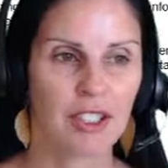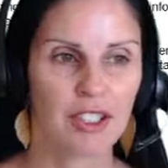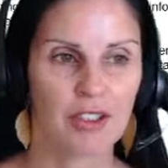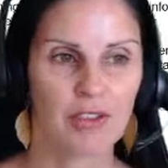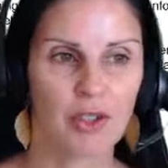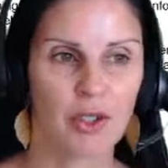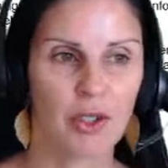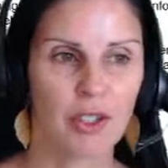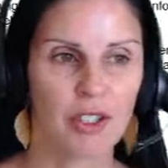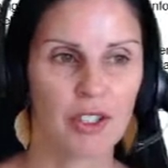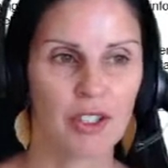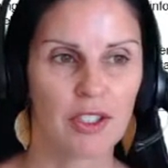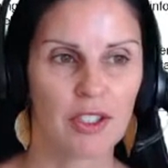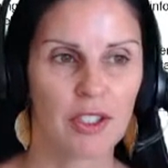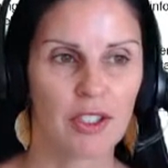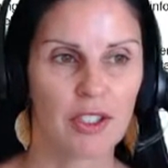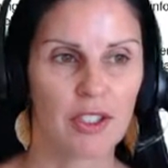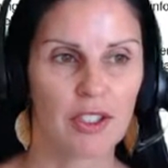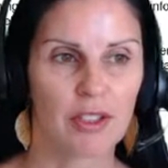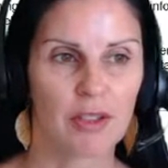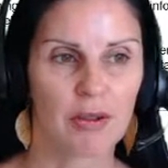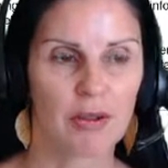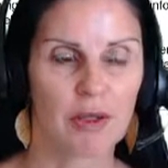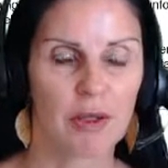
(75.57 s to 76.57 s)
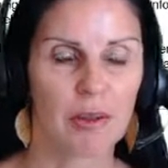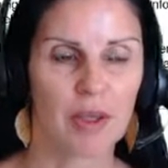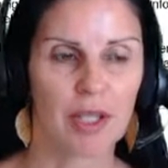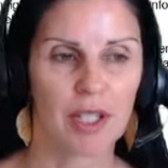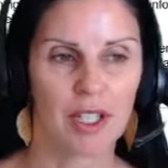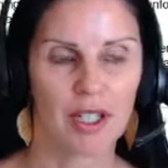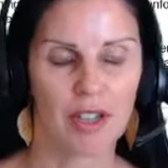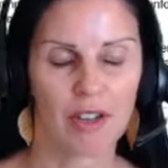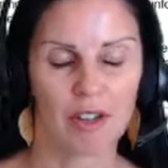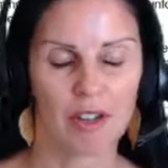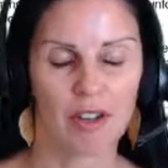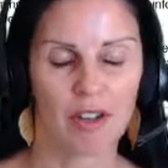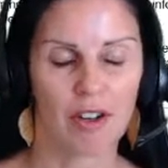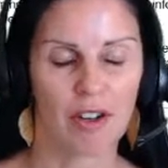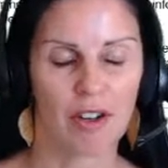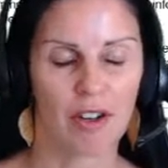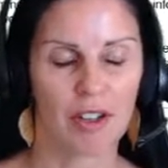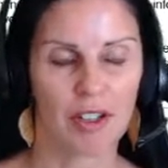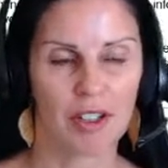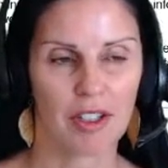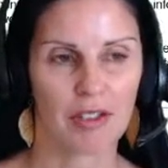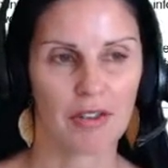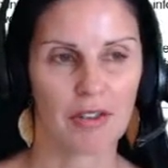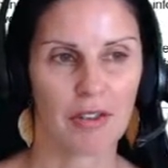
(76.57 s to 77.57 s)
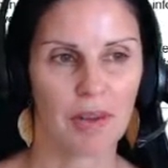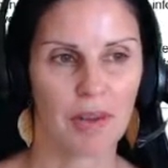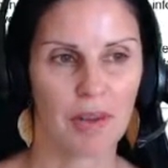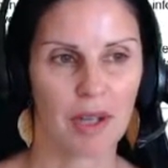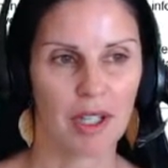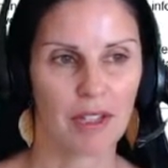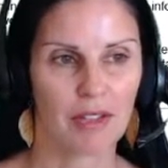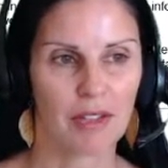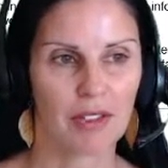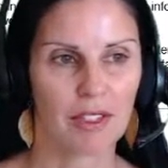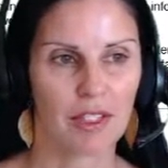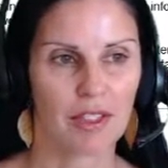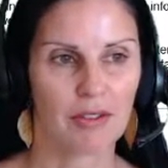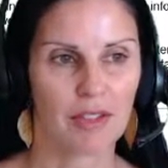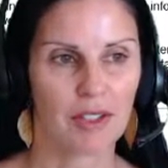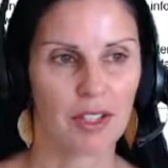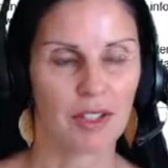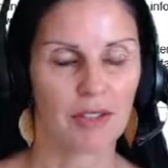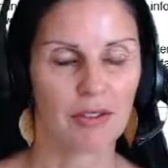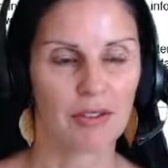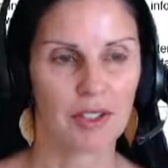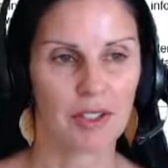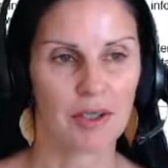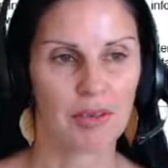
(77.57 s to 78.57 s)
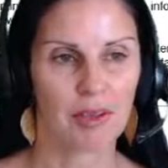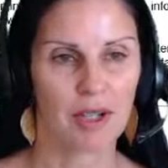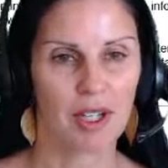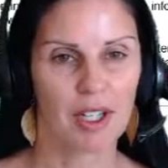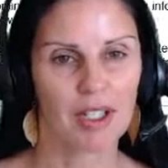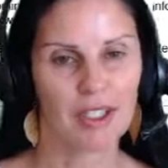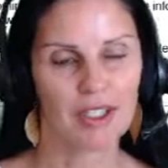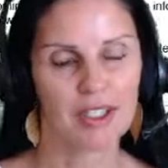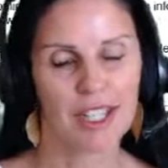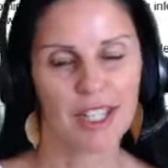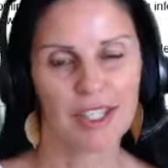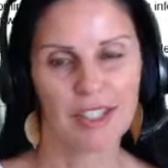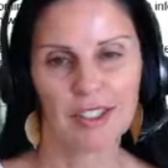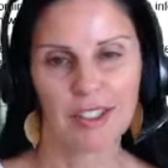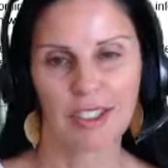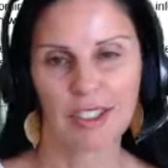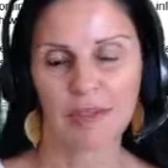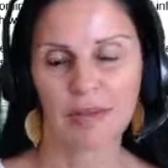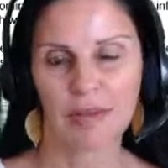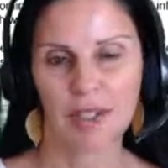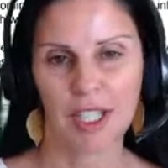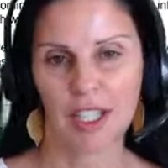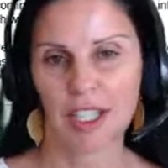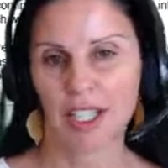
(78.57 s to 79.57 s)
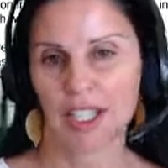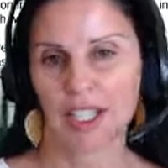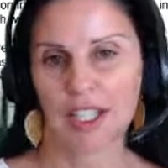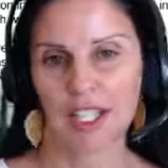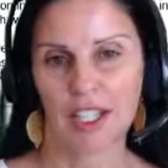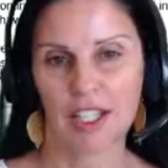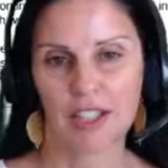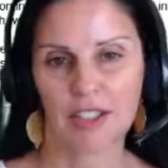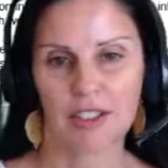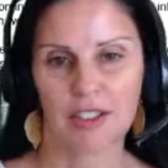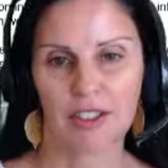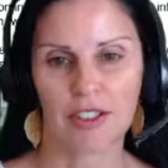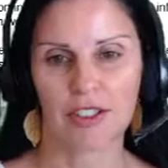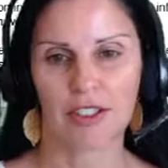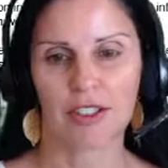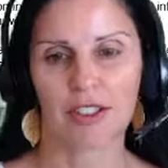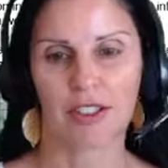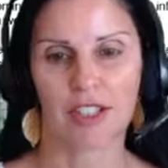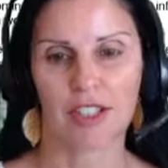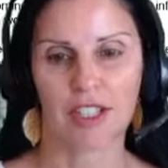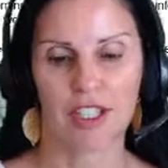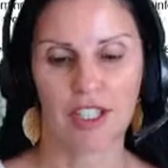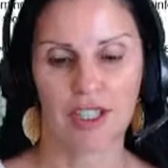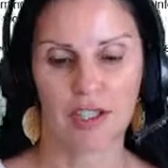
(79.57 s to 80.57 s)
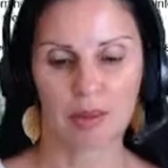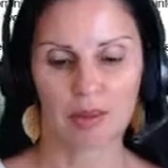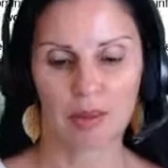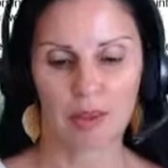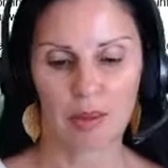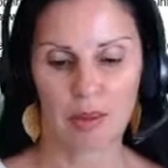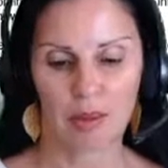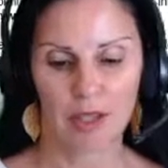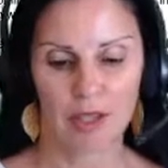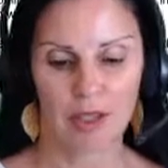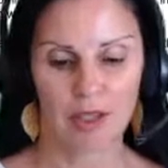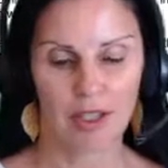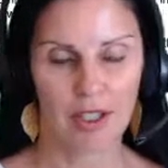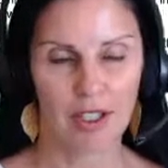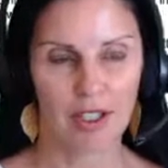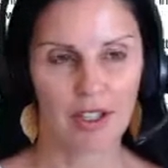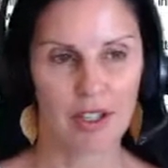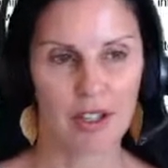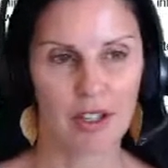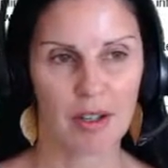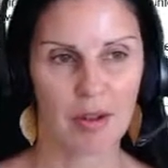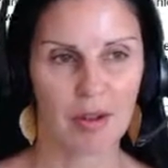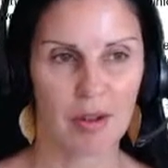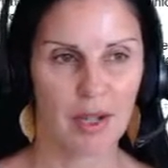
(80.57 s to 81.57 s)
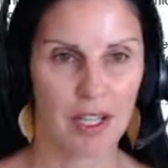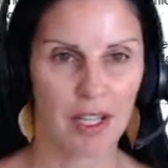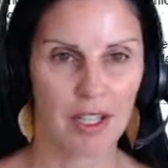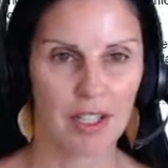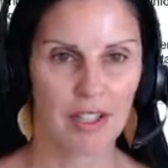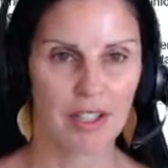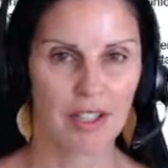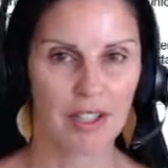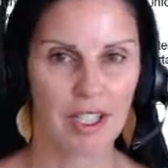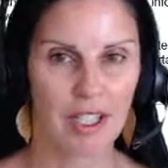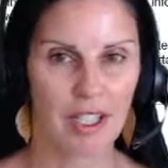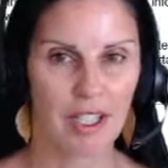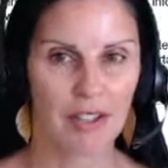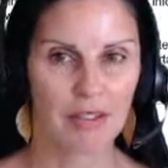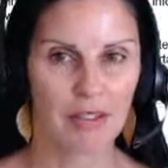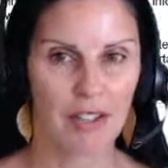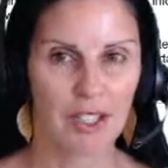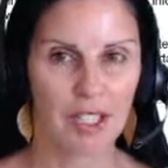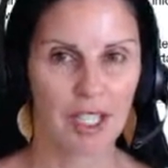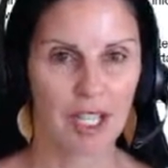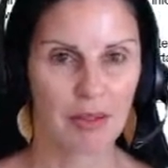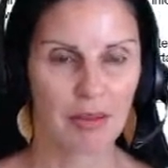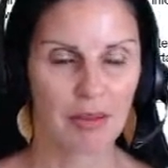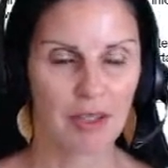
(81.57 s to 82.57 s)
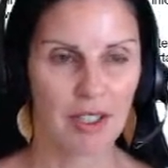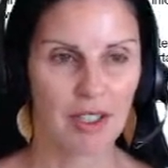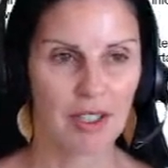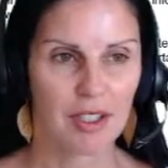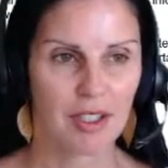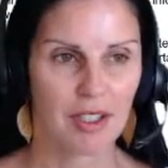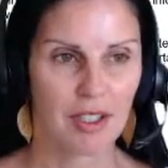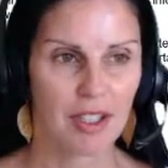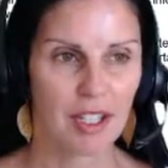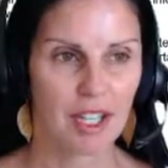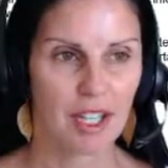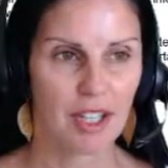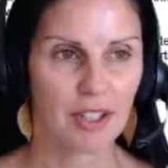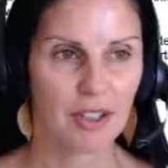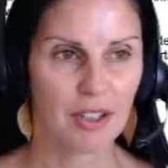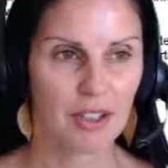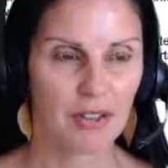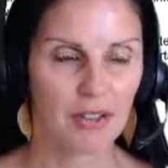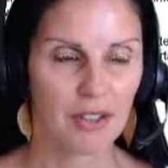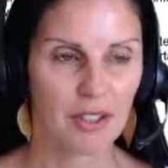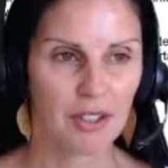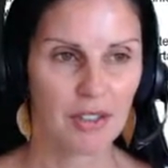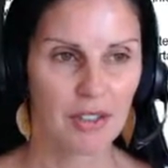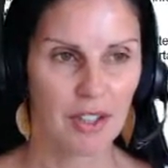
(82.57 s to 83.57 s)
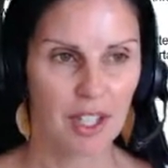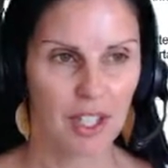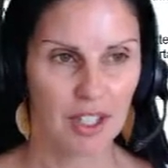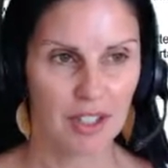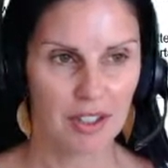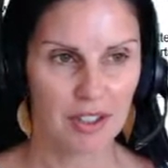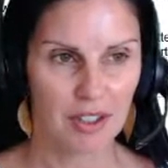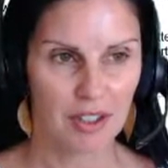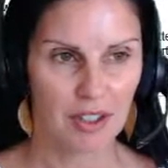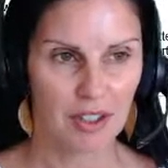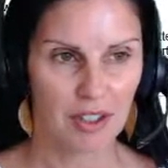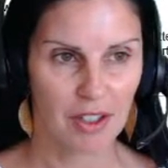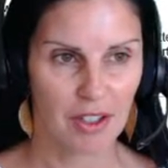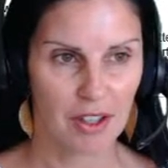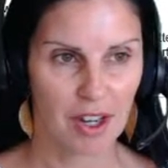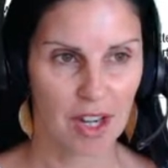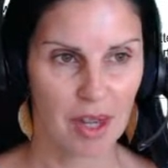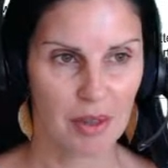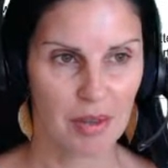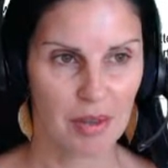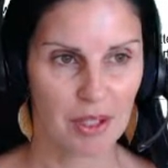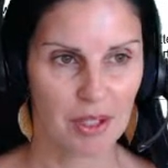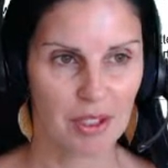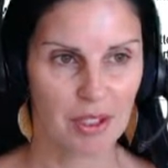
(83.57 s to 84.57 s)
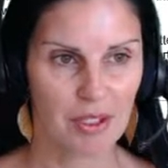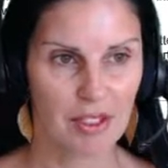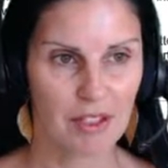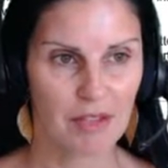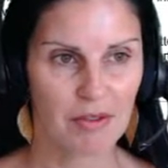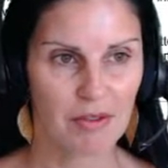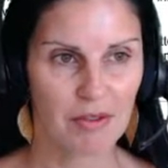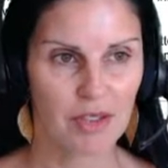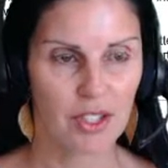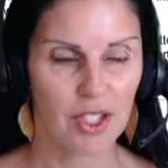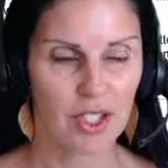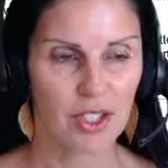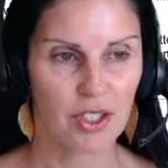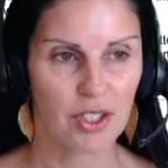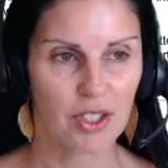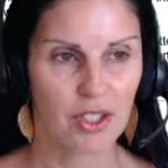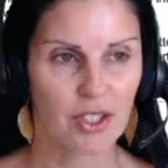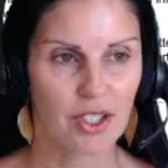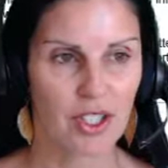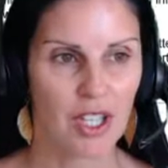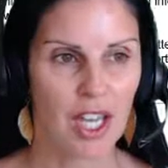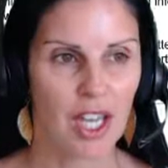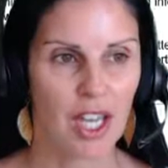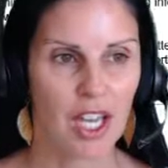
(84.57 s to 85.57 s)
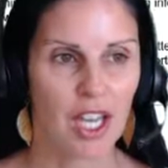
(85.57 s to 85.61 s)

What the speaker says: Of course, it's called the ribbon in all of the Microsoft Office products. Actually, now they're just calling it the ribbon across all products that have adopted this style of giving us our options and features.